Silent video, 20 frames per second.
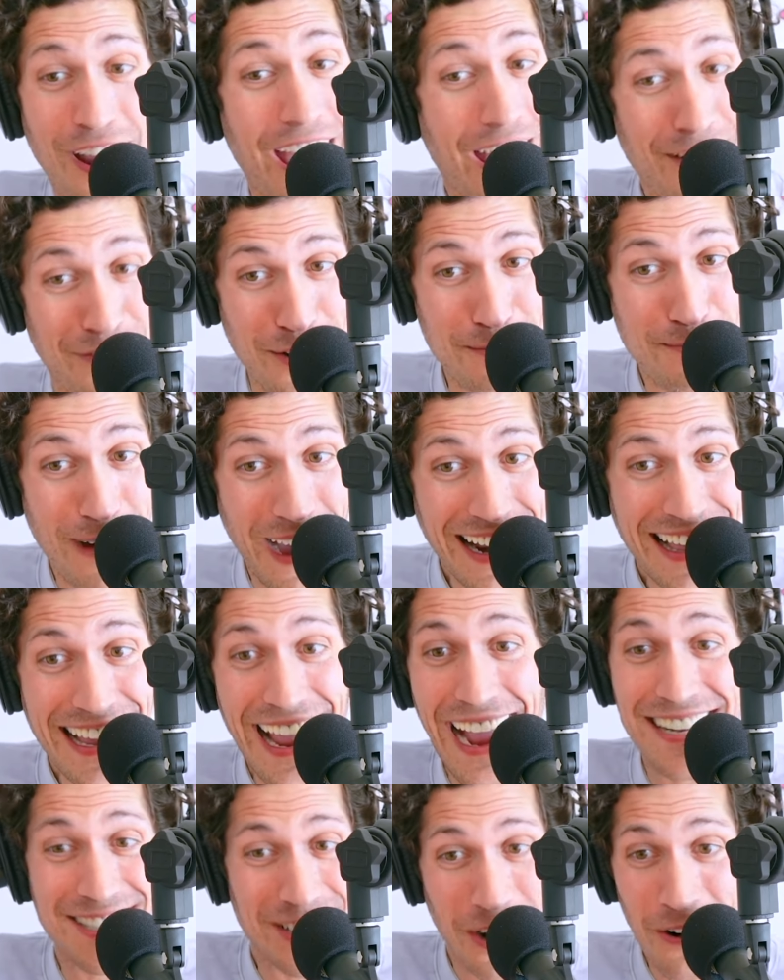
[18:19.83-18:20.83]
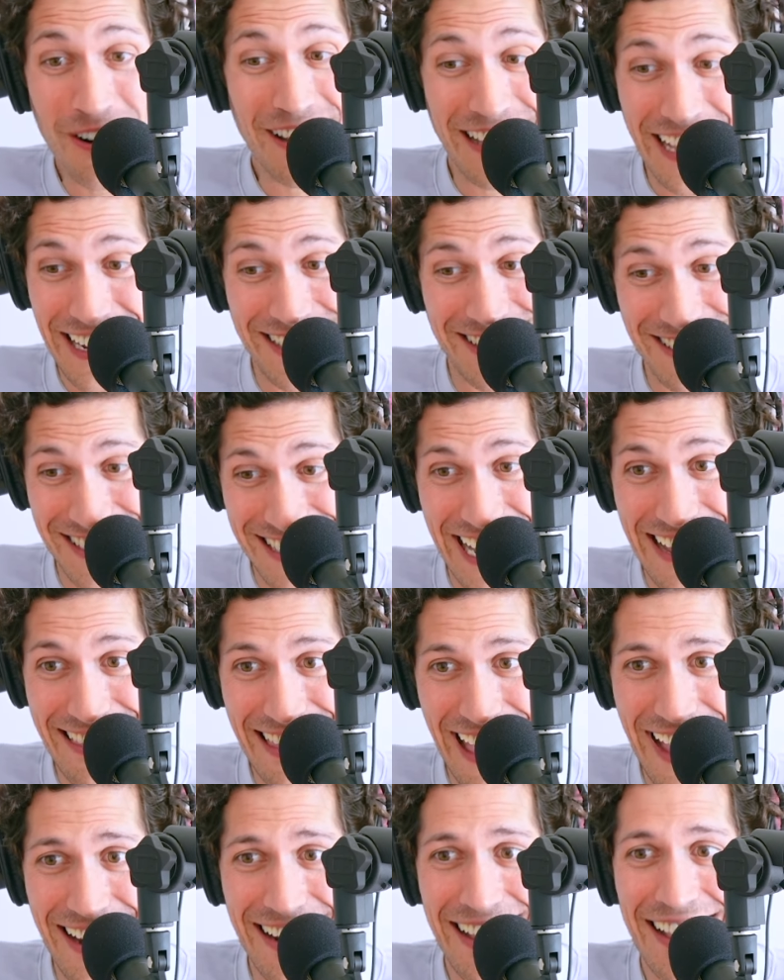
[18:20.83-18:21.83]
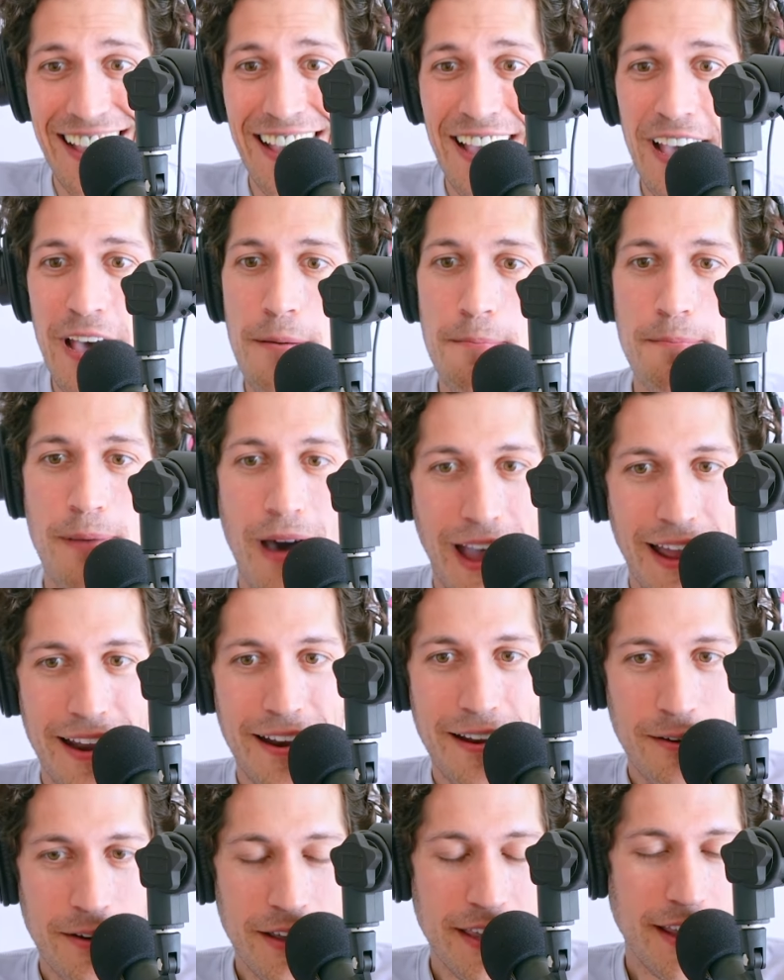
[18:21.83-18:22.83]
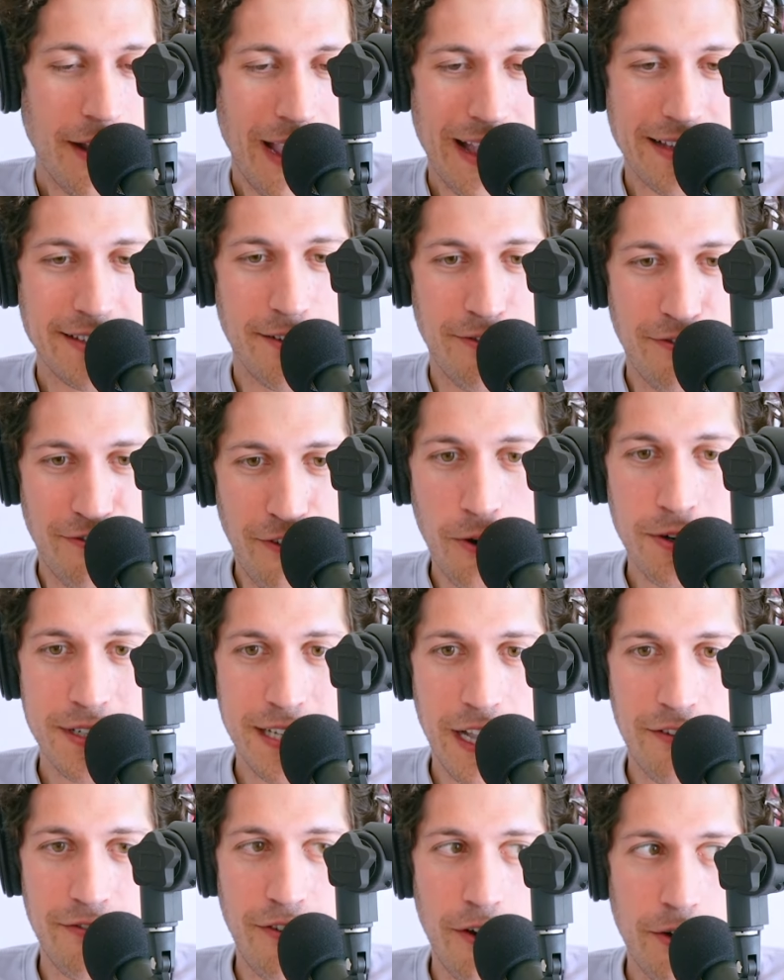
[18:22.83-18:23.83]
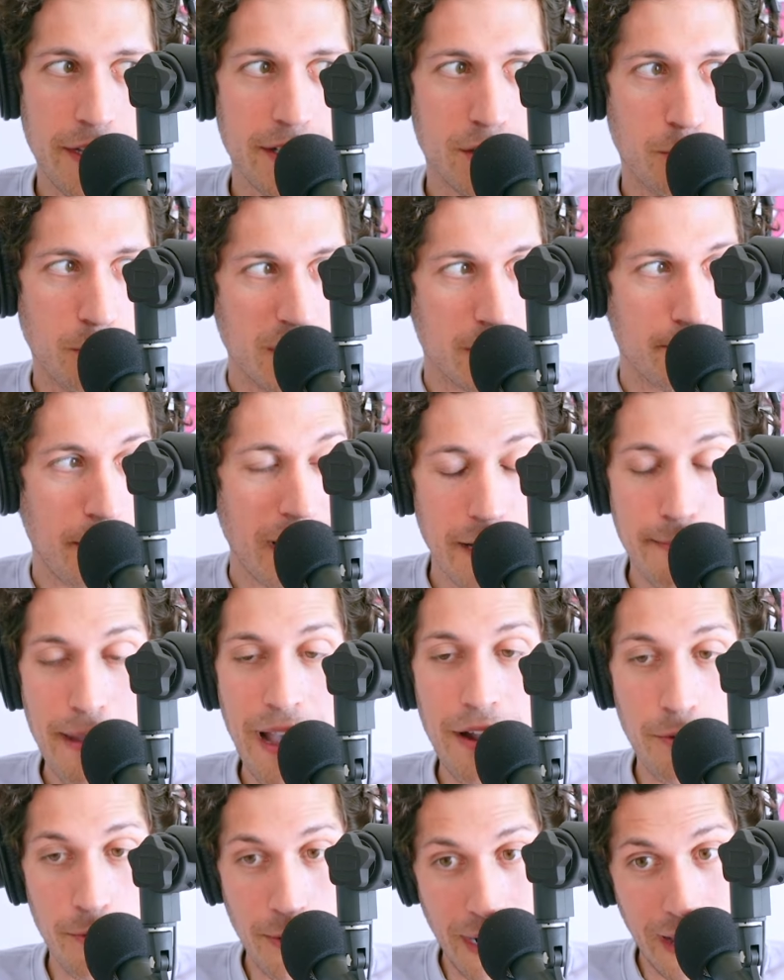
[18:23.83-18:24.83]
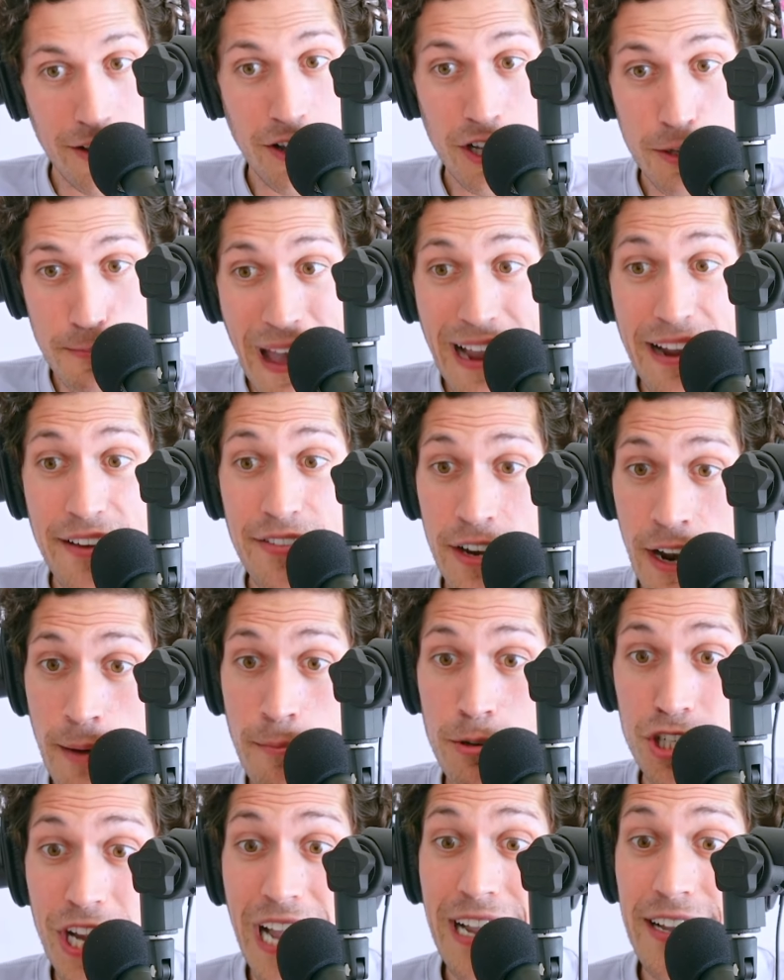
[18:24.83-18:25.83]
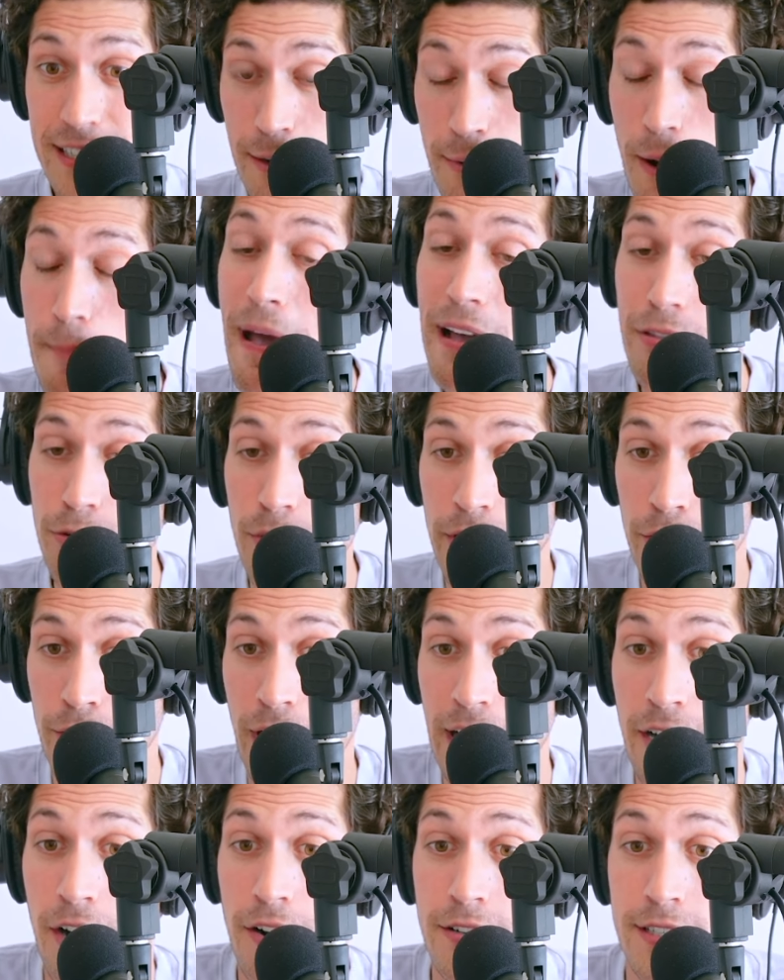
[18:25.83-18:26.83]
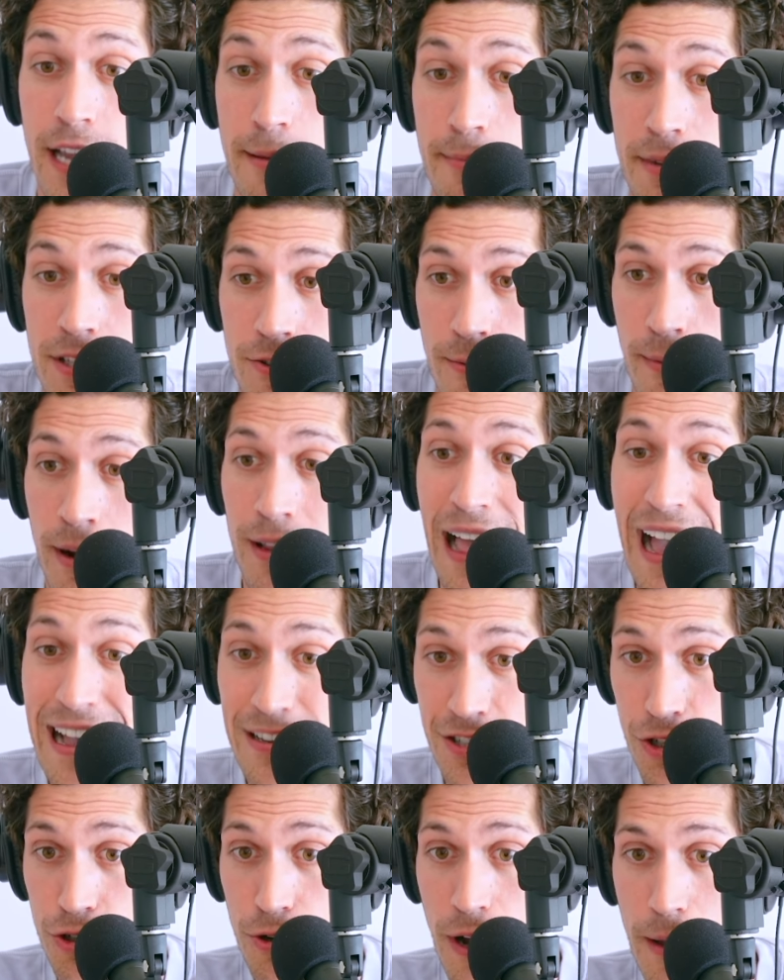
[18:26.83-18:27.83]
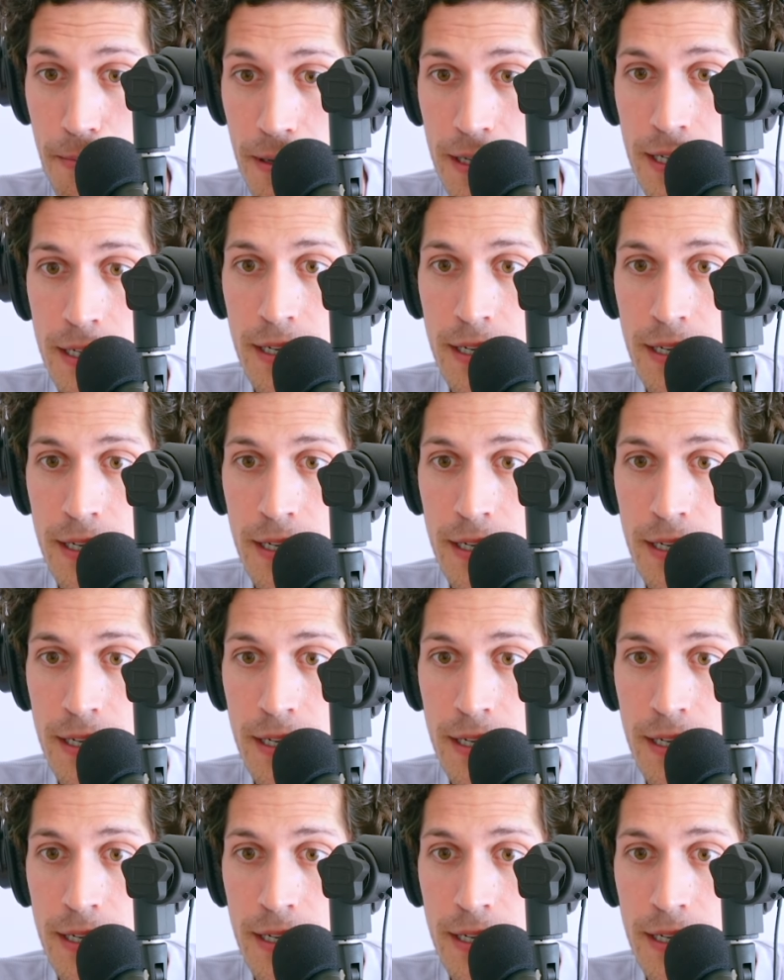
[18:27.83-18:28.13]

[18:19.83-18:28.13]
everybody. I totally understand that. But you know, as a fotel focus, we spend about when I look back on the numbers, Jack, because I went back through our credit card statements from our last trip,